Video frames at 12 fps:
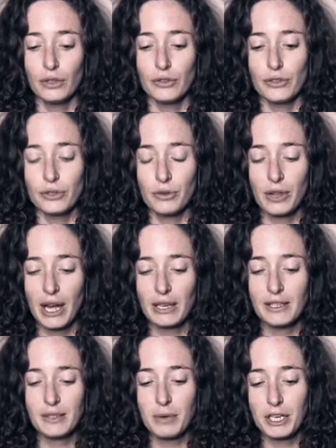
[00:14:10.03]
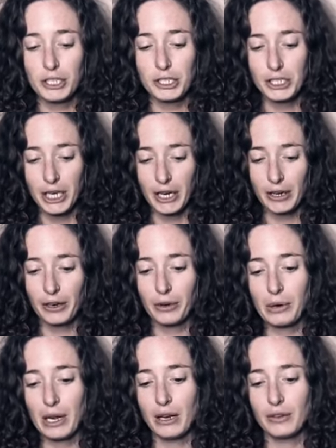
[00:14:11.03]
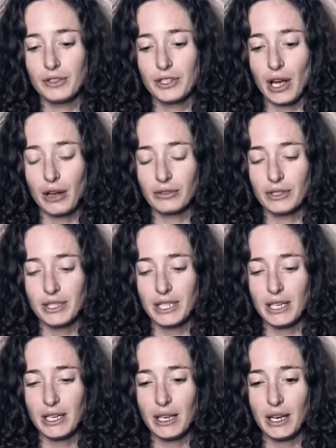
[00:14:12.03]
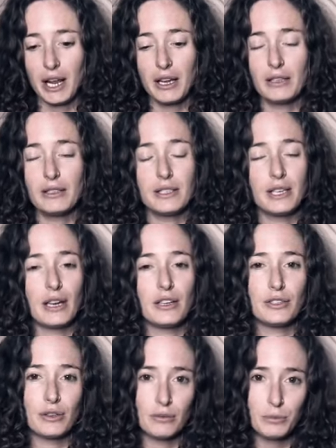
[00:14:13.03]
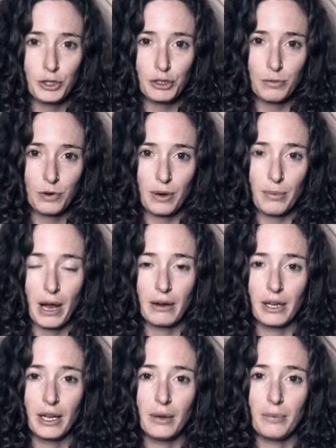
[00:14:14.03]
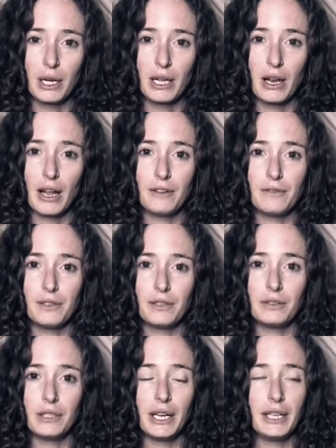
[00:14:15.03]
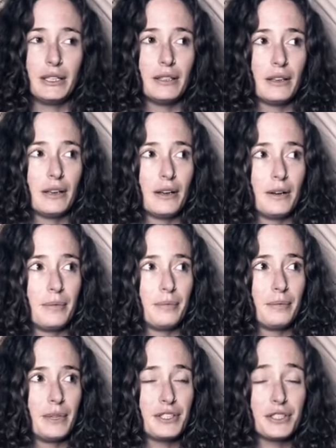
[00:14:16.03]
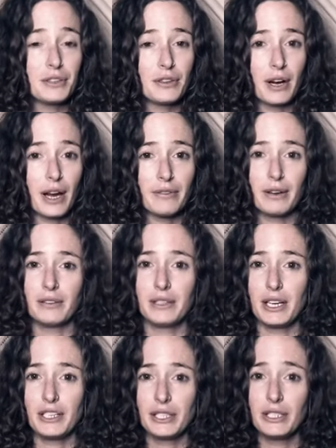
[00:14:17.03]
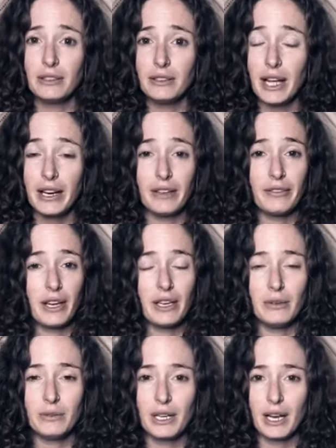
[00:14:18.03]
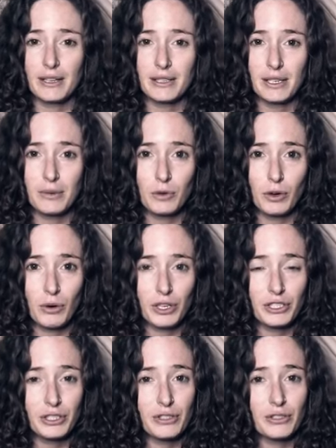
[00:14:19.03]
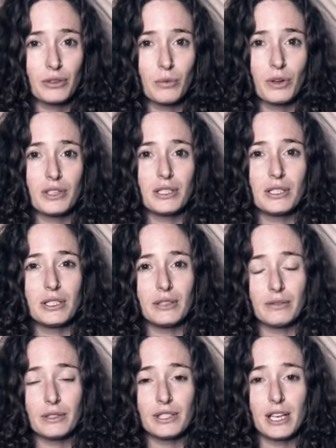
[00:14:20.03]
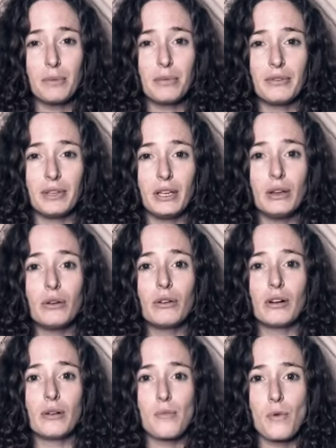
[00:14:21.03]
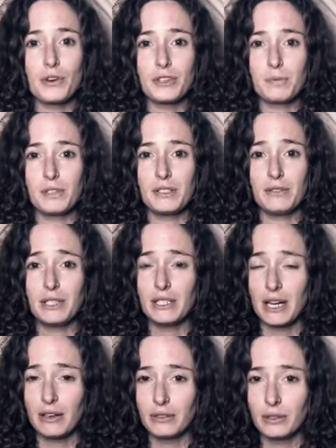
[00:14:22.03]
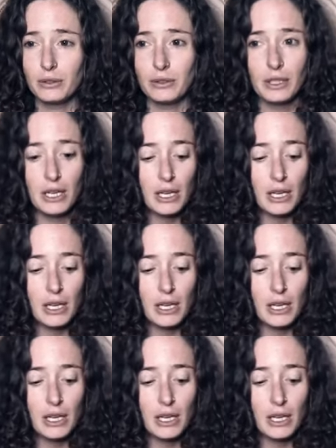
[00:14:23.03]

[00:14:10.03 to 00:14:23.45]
So that is my share around sovereignty, and I could say so much more about it, but I feel like um, it's a great foundation. And if anyone has any more questions or wants a different type of video or a more specific download,